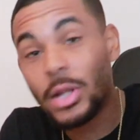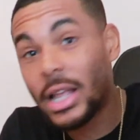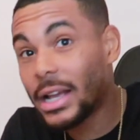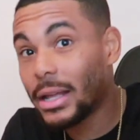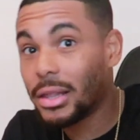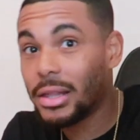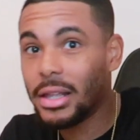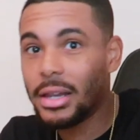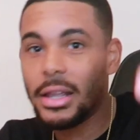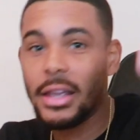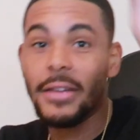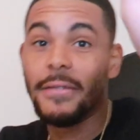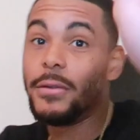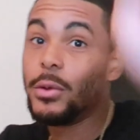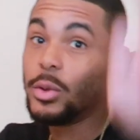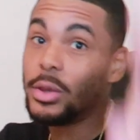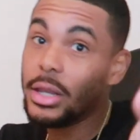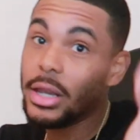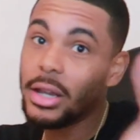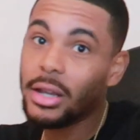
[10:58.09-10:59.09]
Like I said, if
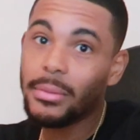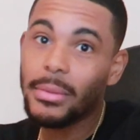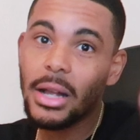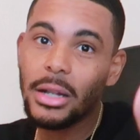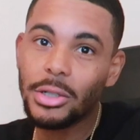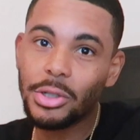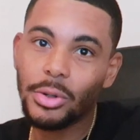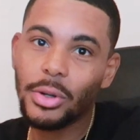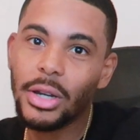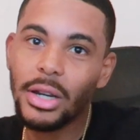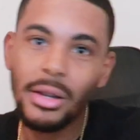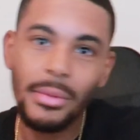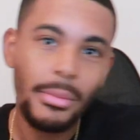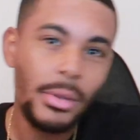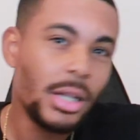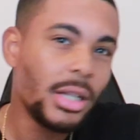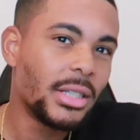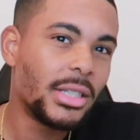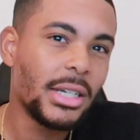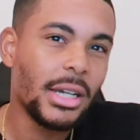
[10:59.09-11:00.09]
you're thinking about joining the
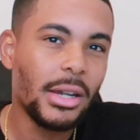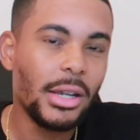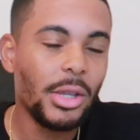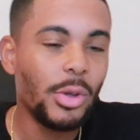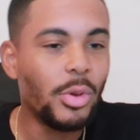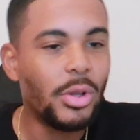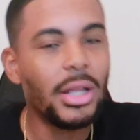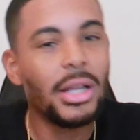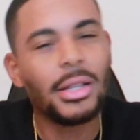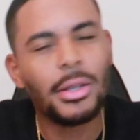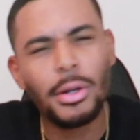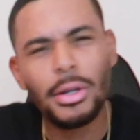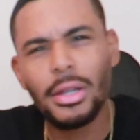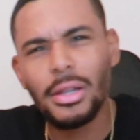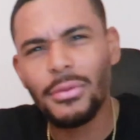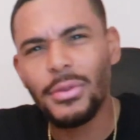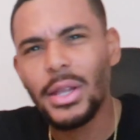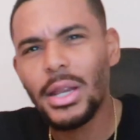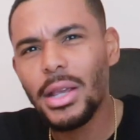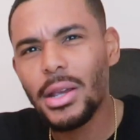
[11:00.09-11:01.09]
military, you clicked on
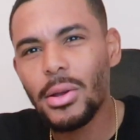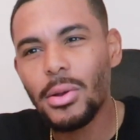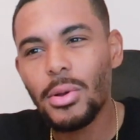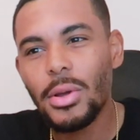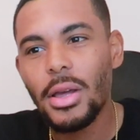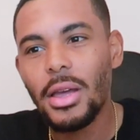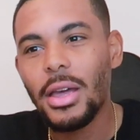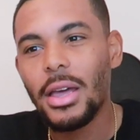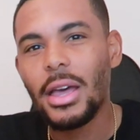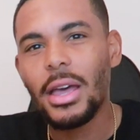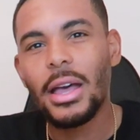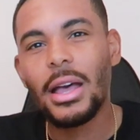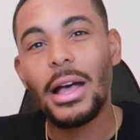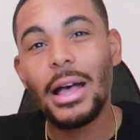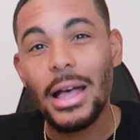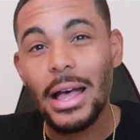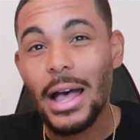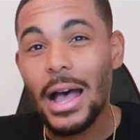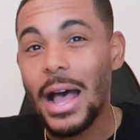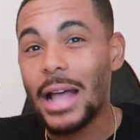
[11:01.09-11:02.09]
this video,
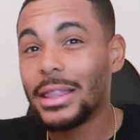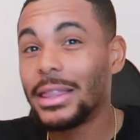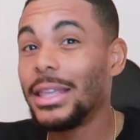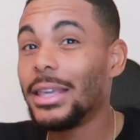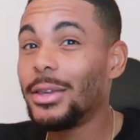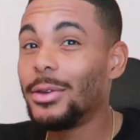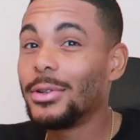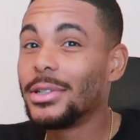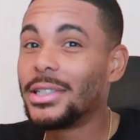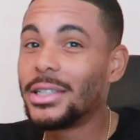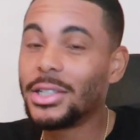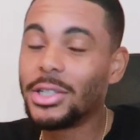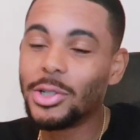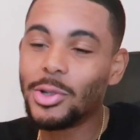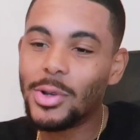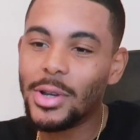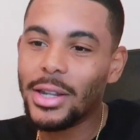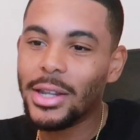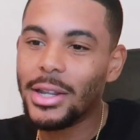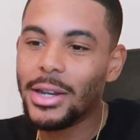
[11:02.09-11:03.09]
I think you should
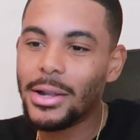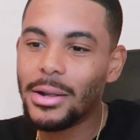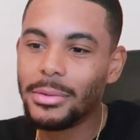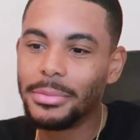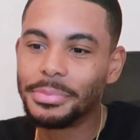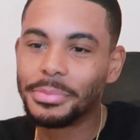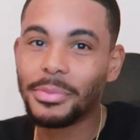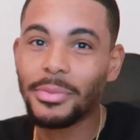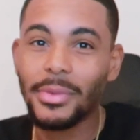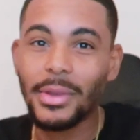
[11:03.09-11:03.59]
join, you know.